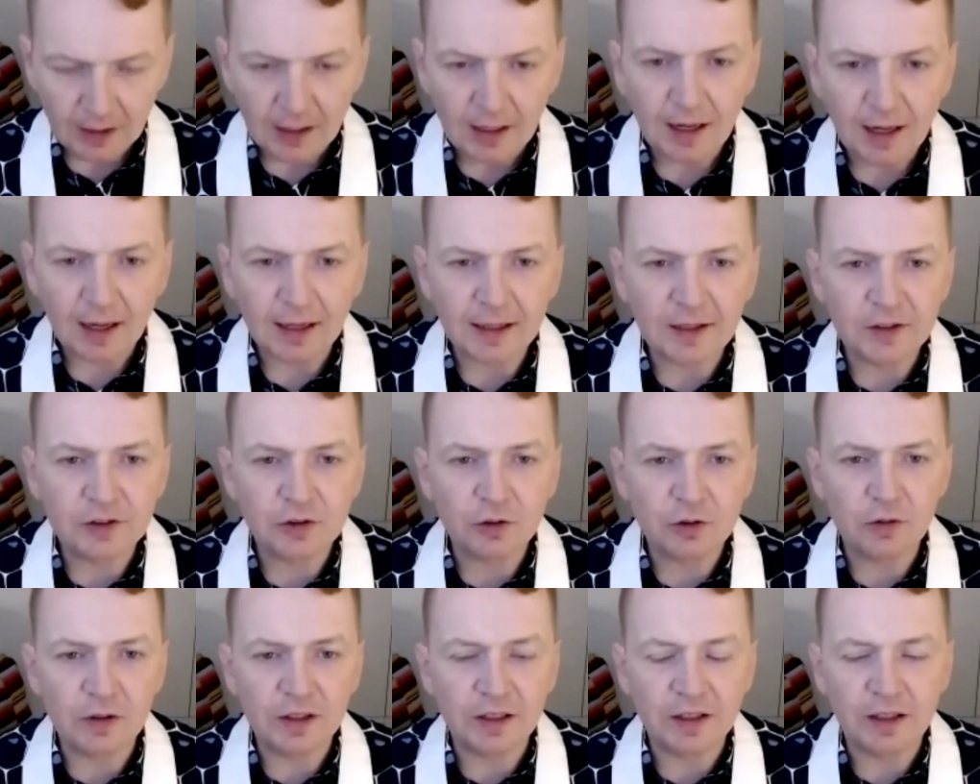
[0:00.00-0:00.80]
And it's
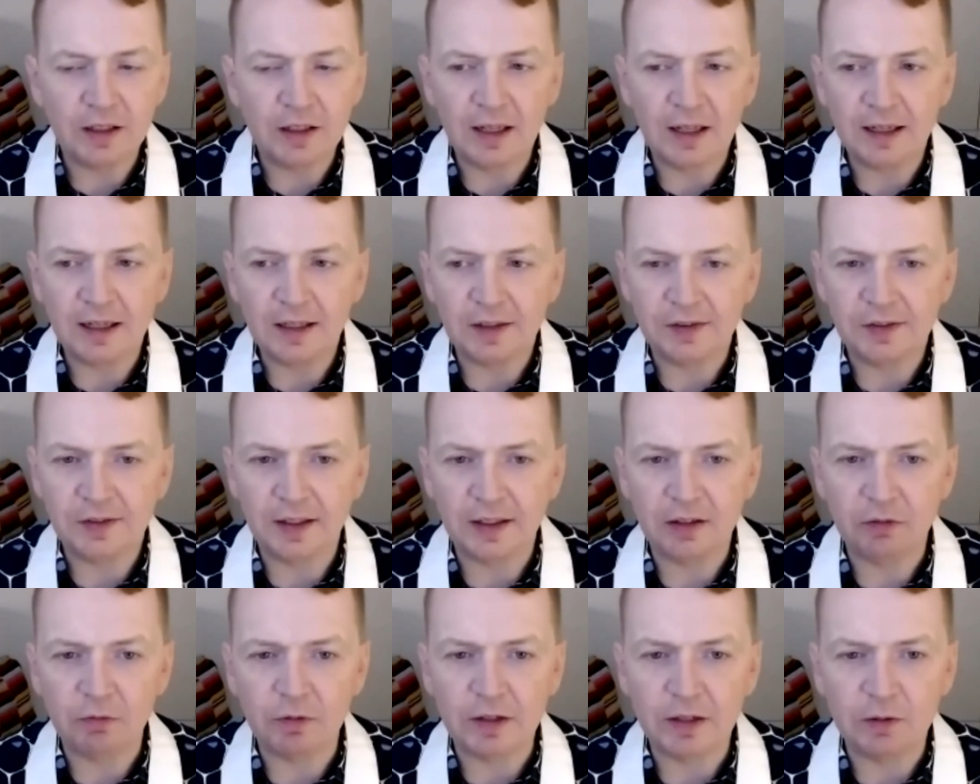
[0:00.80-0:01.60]
only, like I said
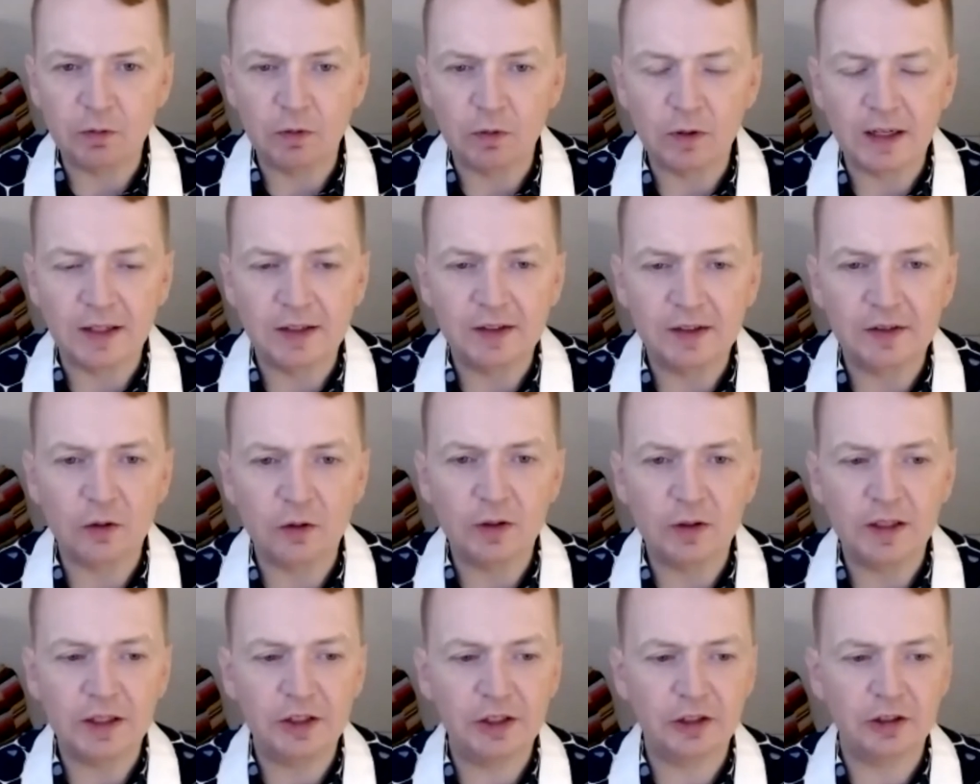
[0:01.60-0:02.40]
in week one, it's
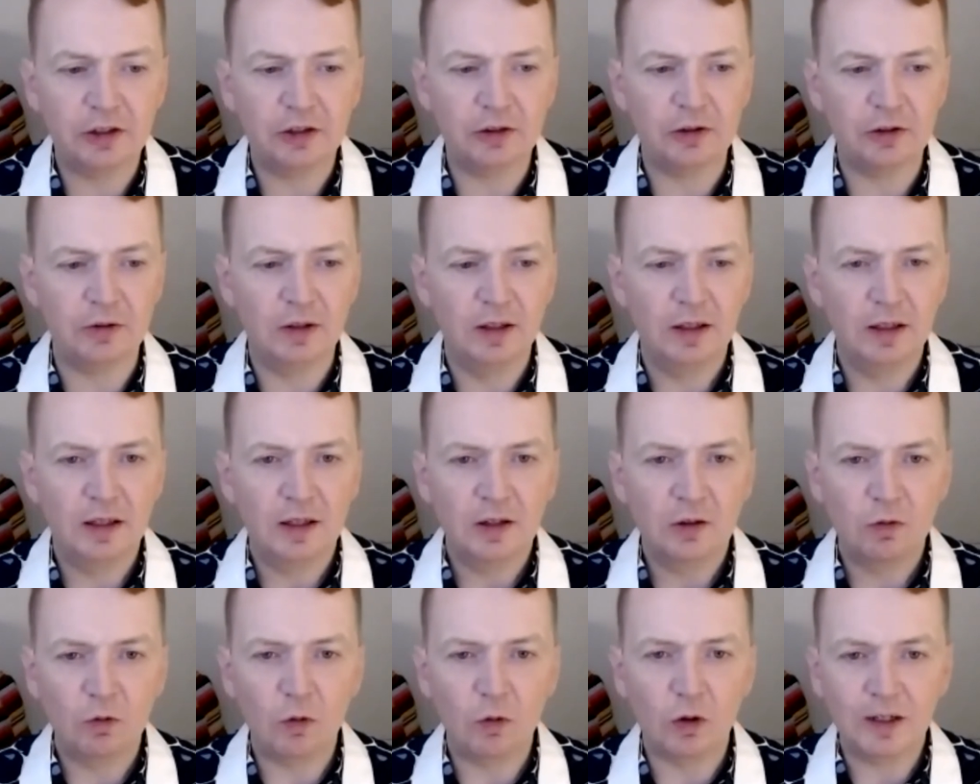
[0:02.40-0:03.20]
only through
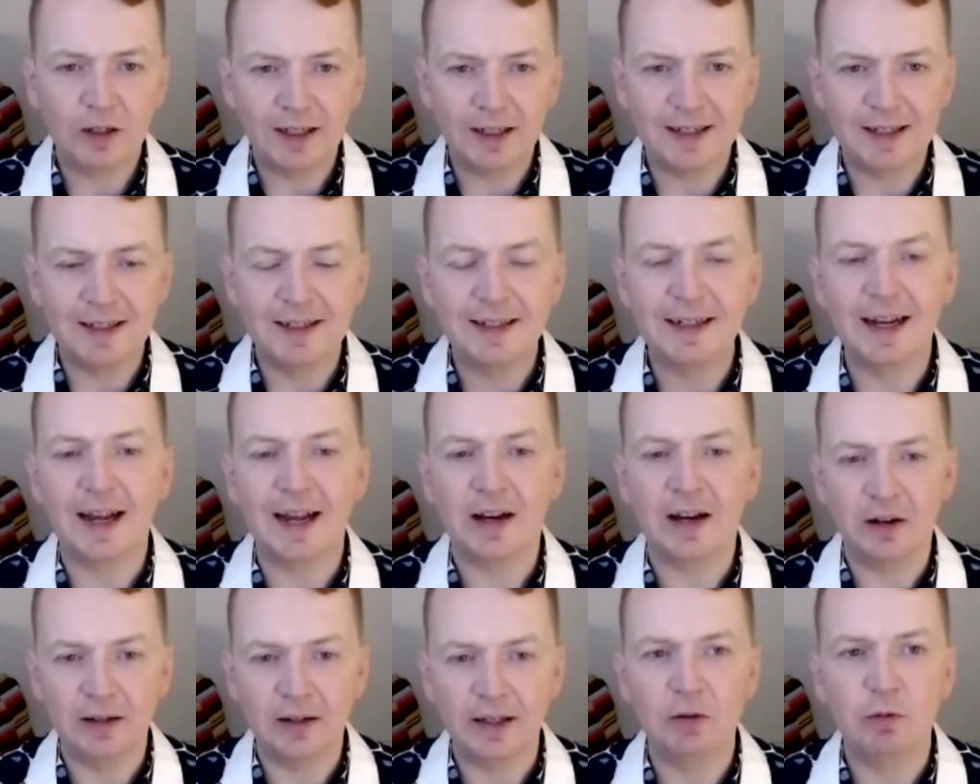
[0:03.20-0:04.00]
working
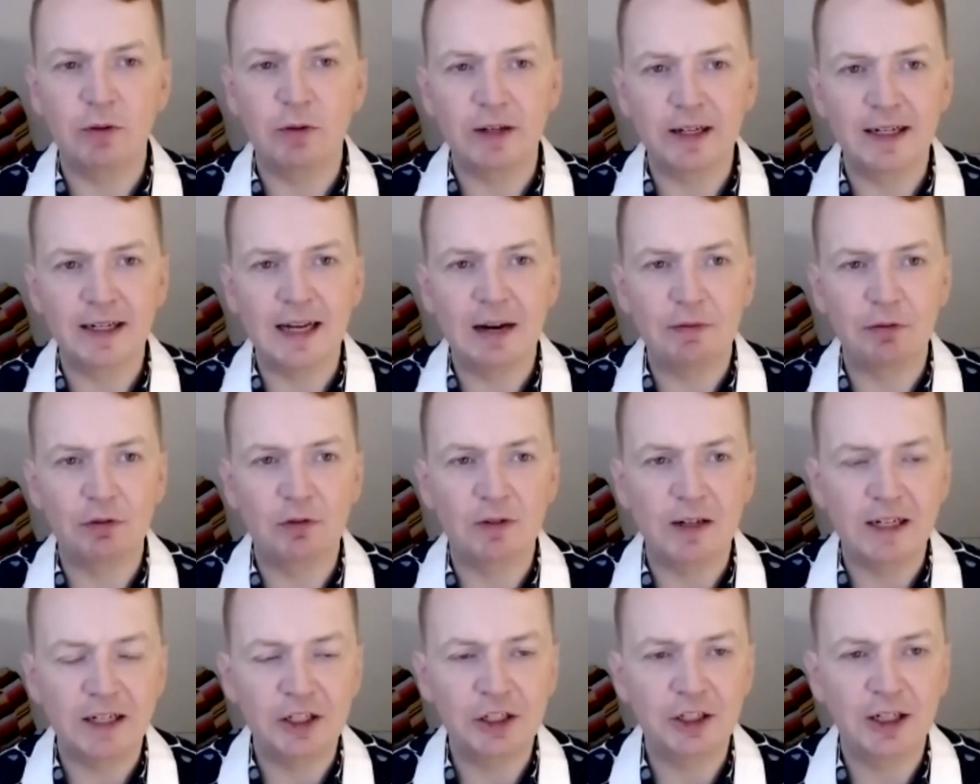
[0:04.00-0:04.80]
together that we can ever
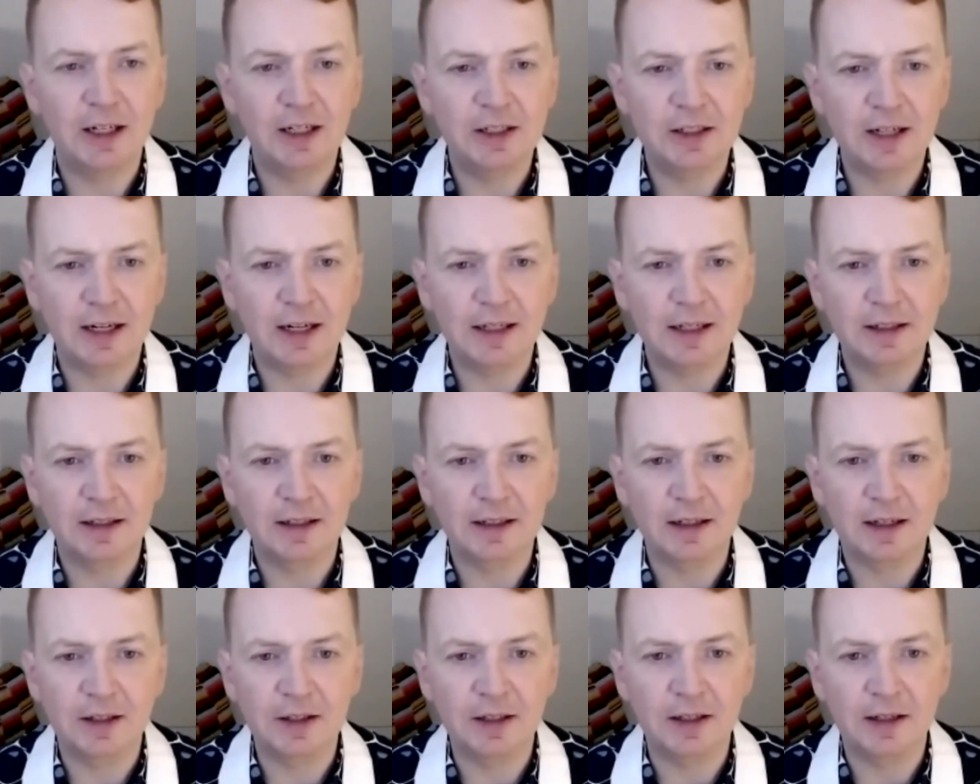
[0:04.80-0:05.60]
really change anything,
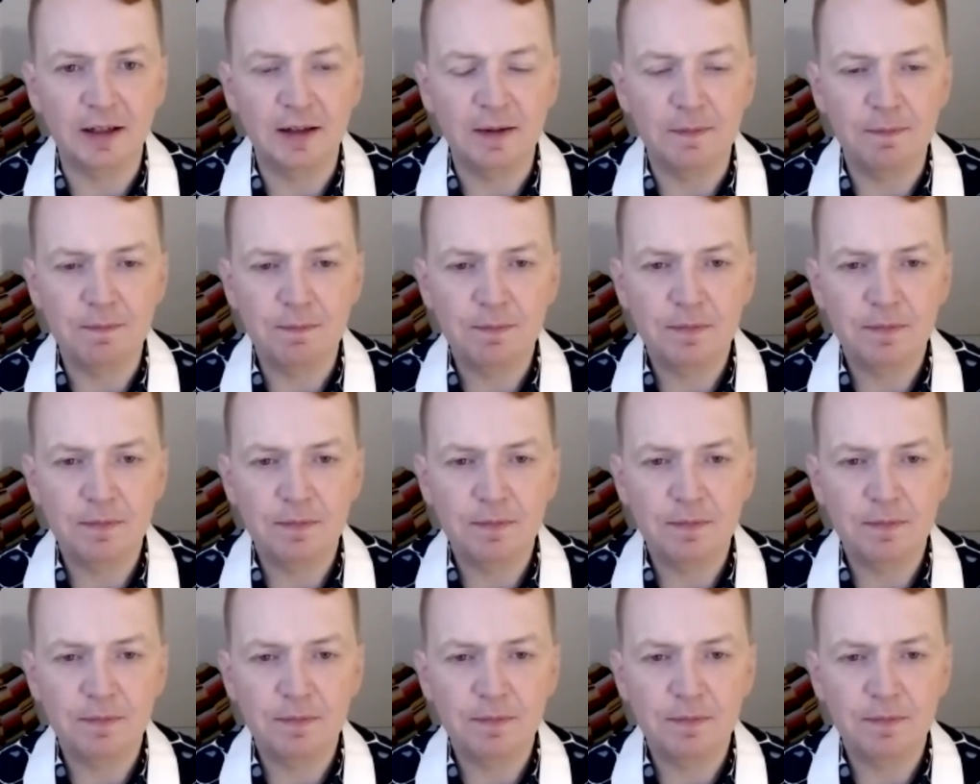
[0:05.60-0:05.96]
I think.